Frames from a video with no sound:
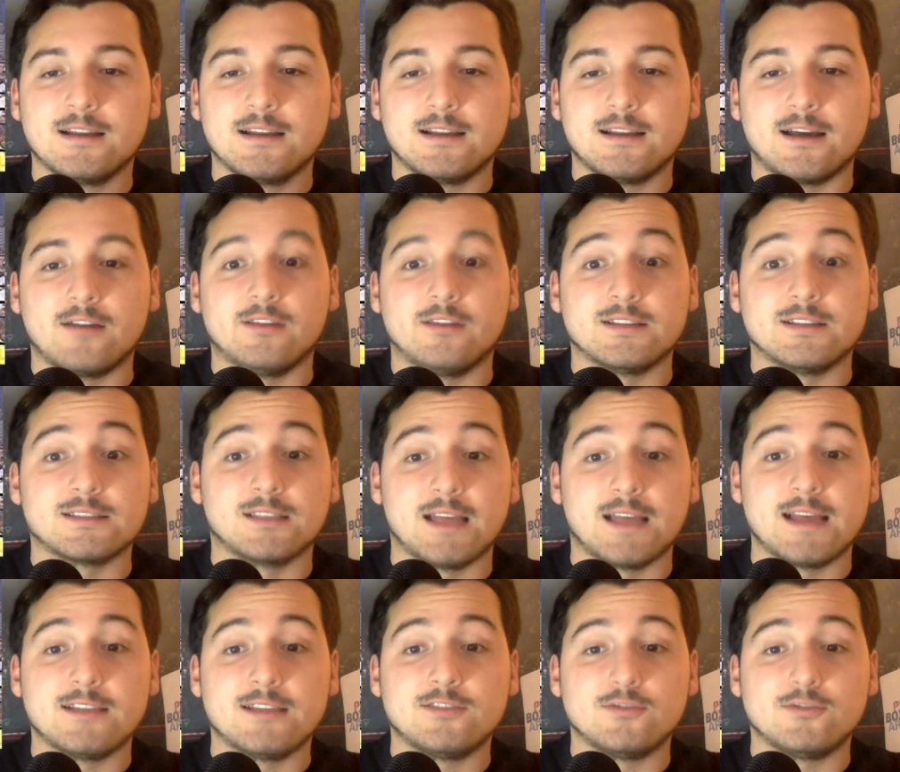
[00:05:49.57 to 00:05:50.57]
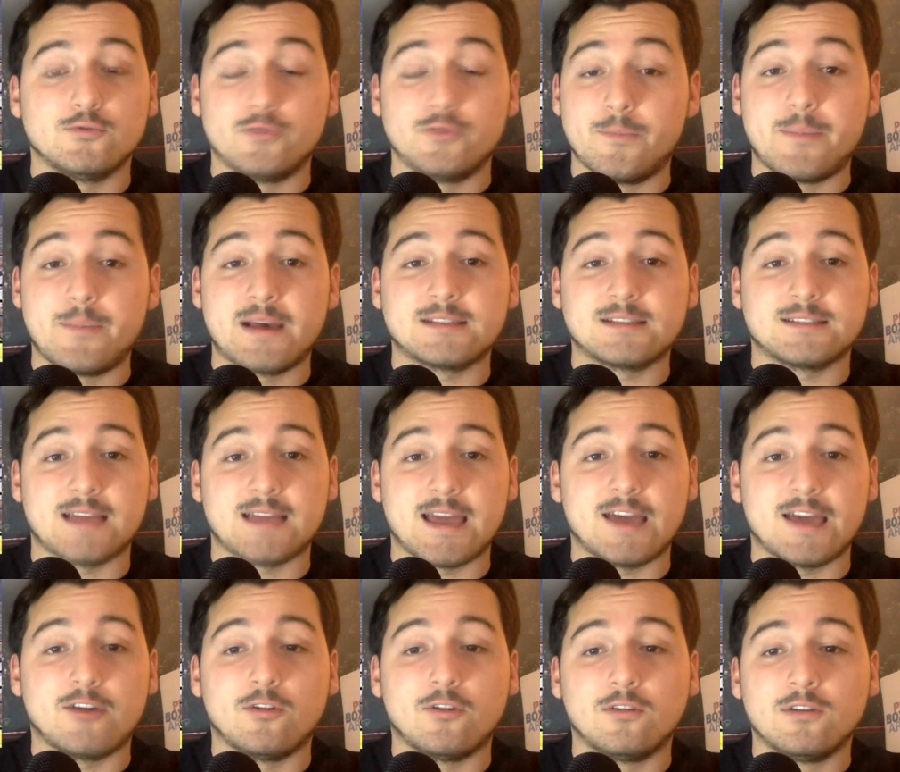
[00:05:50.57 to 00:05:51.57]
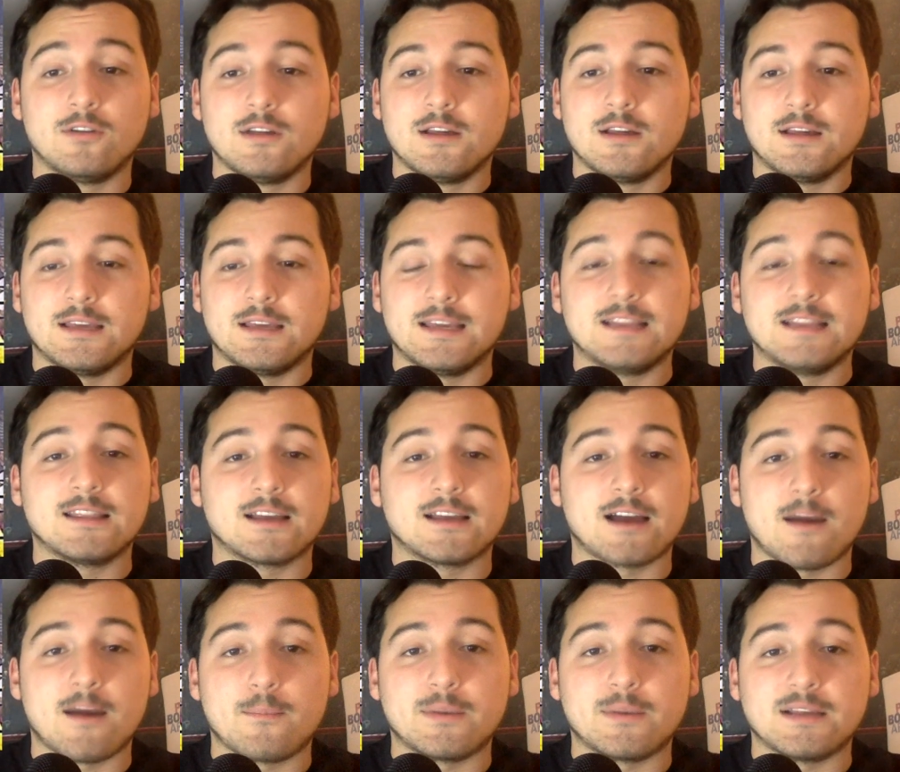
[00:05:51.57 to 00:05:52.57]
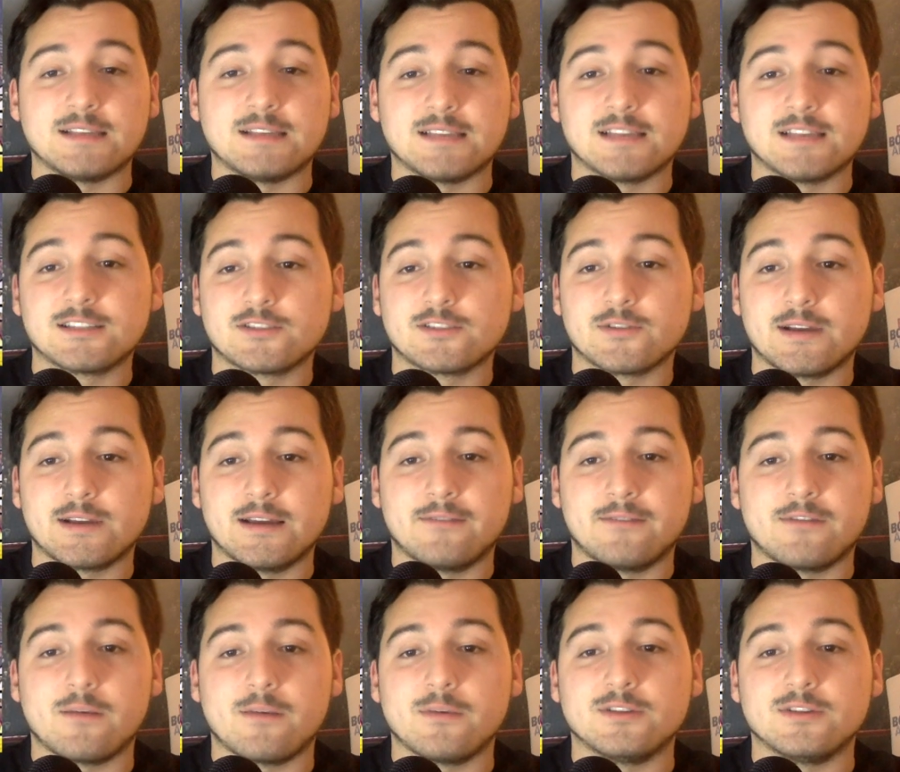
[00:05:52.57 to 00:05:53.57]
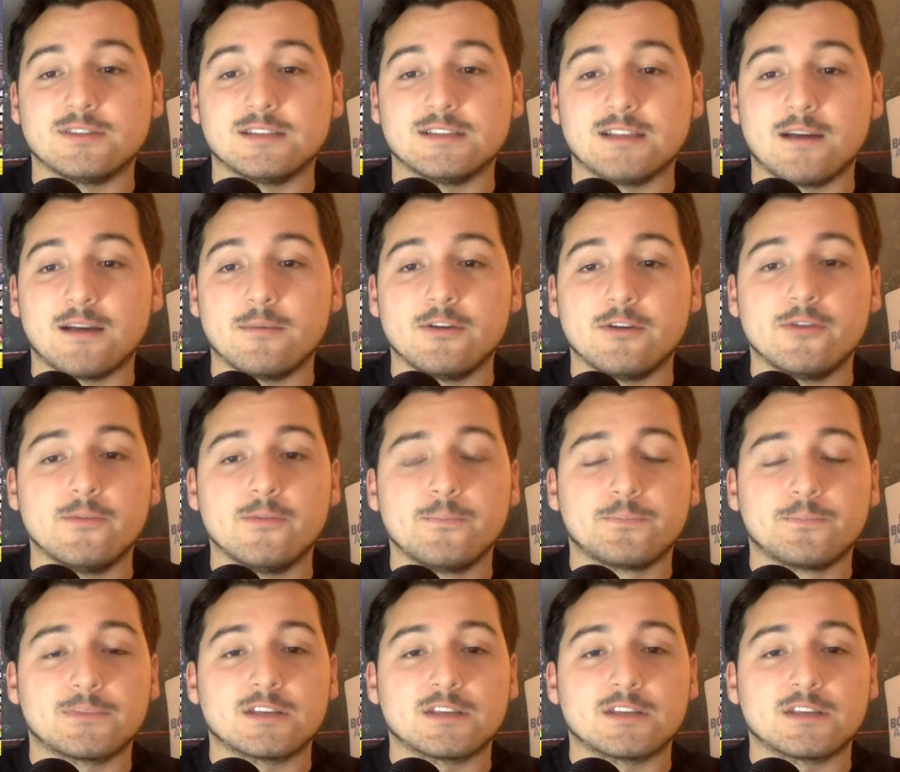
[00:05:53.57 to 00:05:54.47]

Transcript: Now, this led to the best angle in the company's history of WCW.